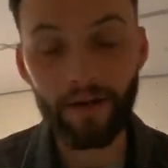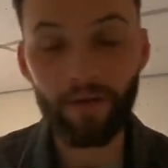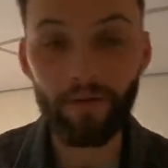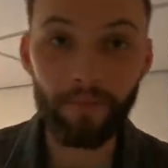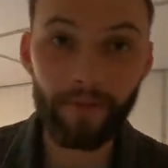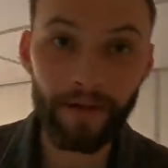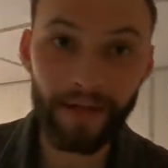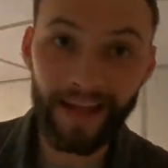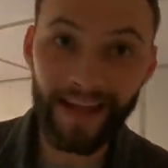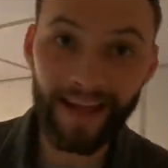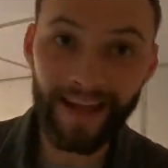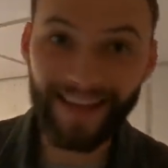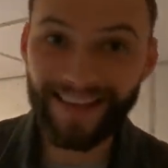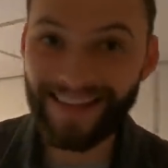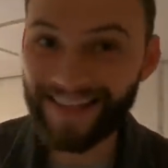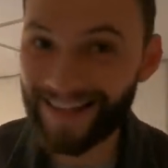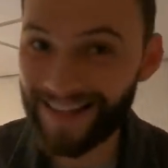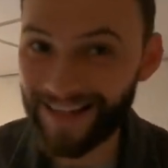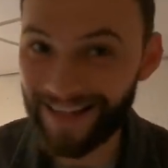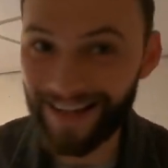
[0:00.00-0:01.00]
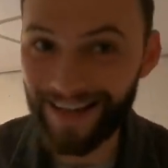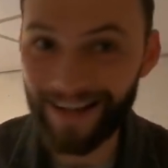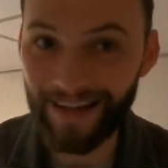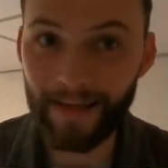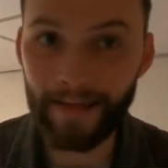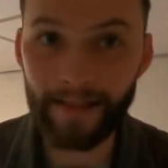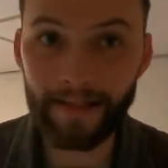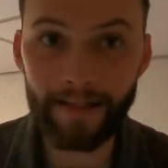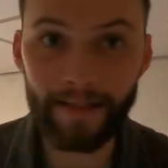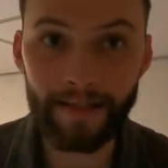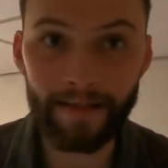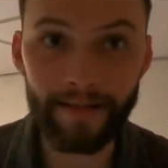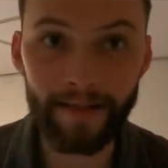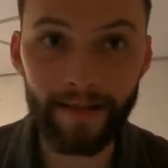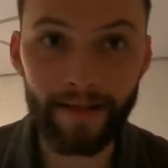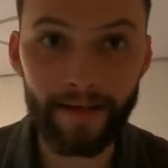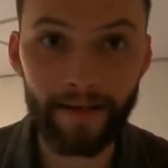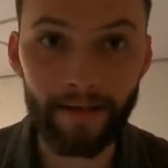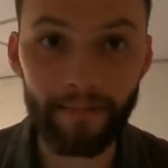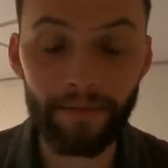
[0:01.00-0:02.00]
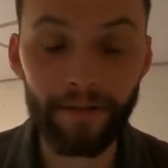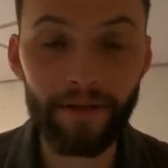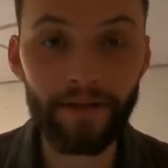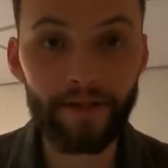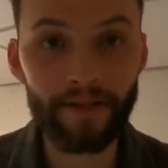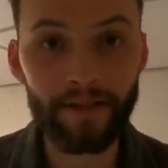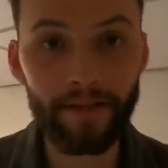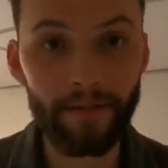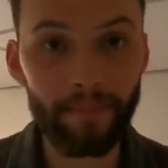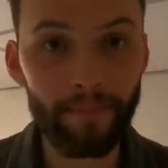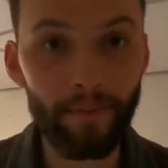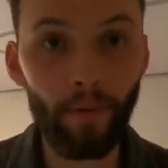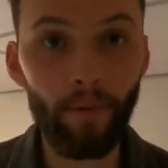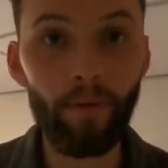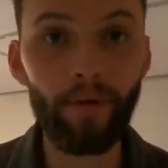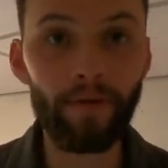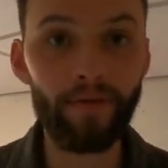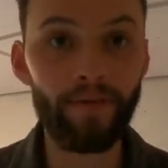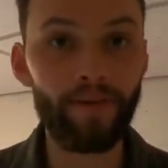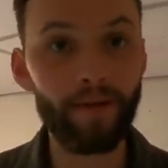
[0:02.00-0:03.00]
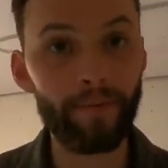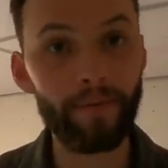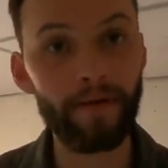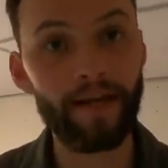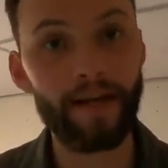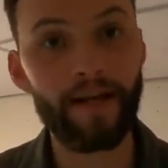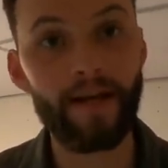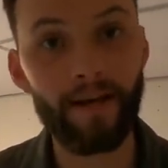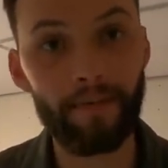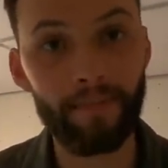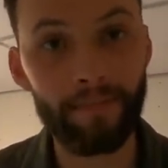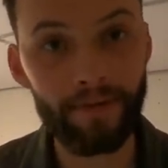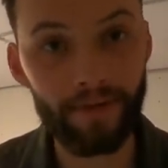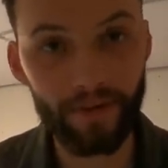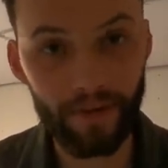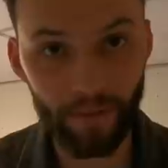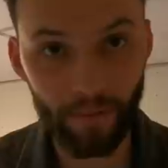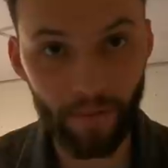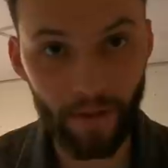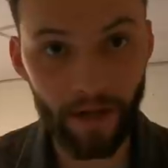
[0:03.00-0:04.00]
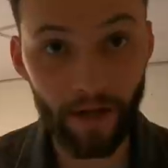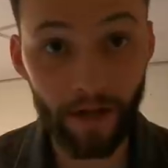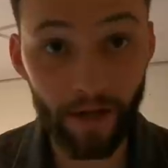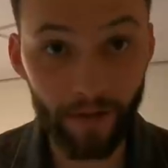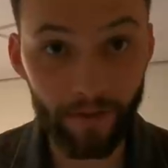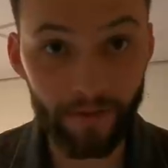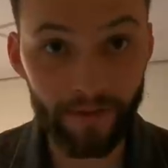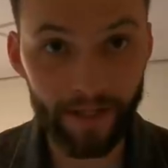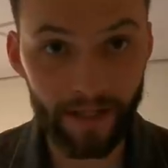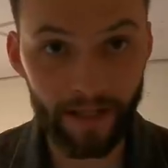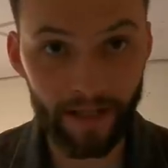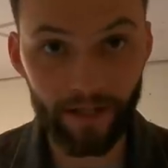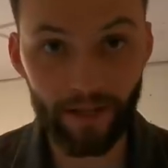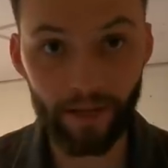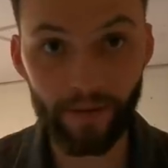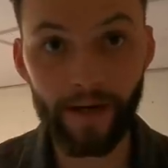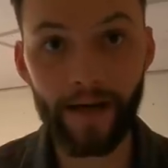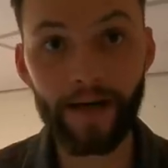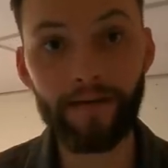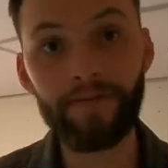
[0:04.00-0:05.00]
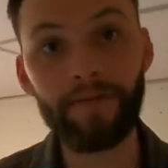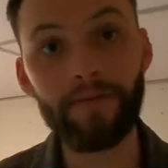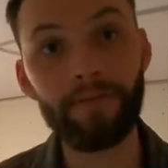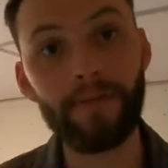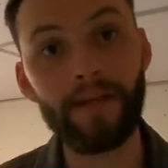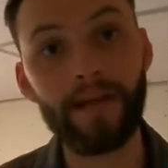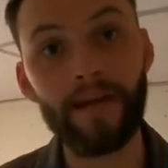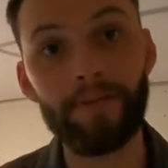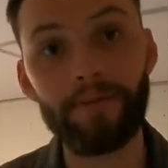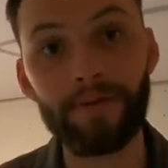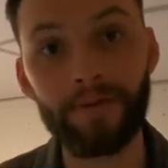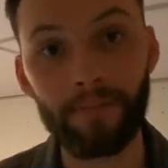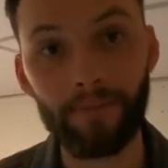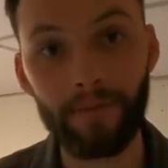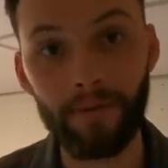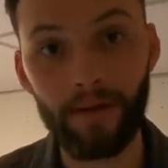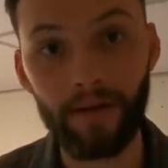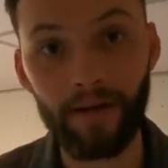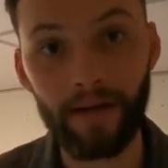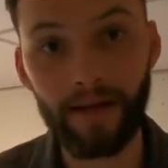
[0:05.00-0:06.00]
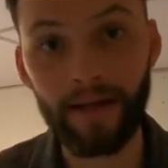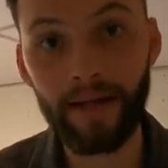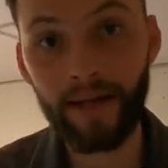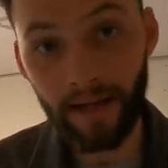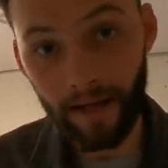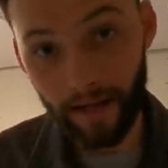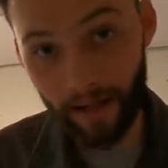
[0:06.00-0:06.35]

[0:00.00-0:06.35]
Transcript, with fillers: It will be slightly thicker because the important thing when it comes to one coating is you have to be able to apply